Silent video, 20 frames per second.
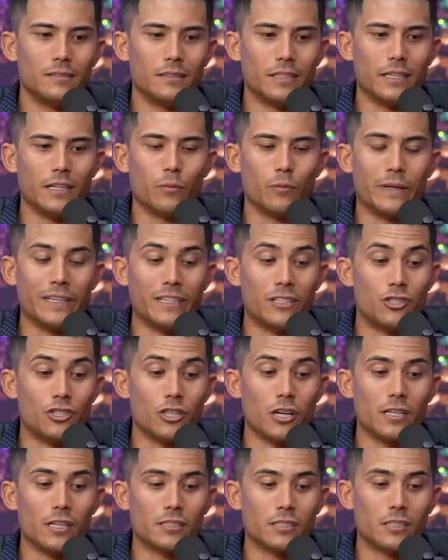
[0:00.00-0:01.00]
you know, we
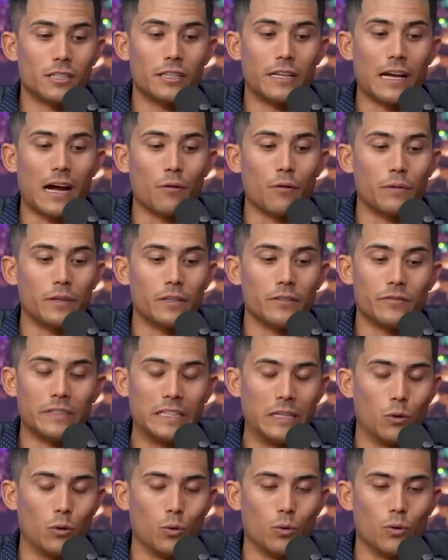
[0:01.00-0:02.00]
just got rid of
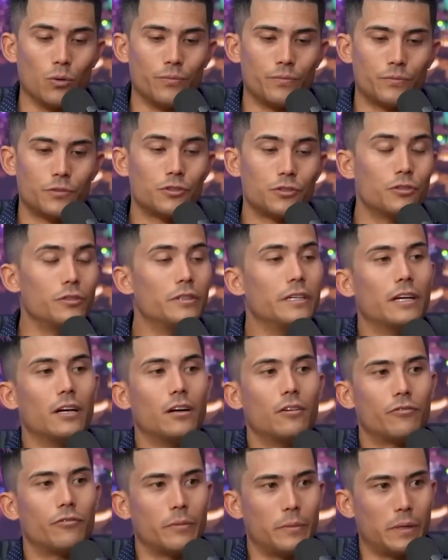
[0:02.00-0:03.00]
the old
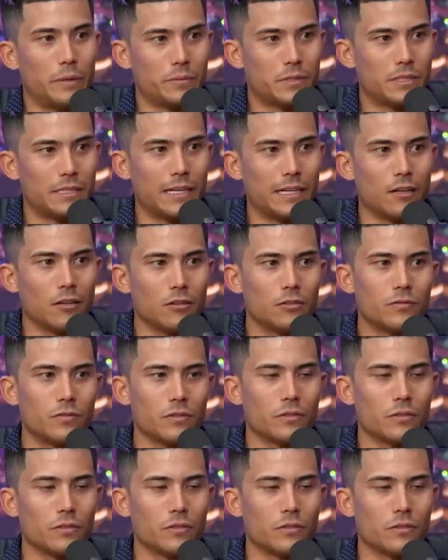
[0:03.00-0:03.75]
studio from upstairs for mm-hmm.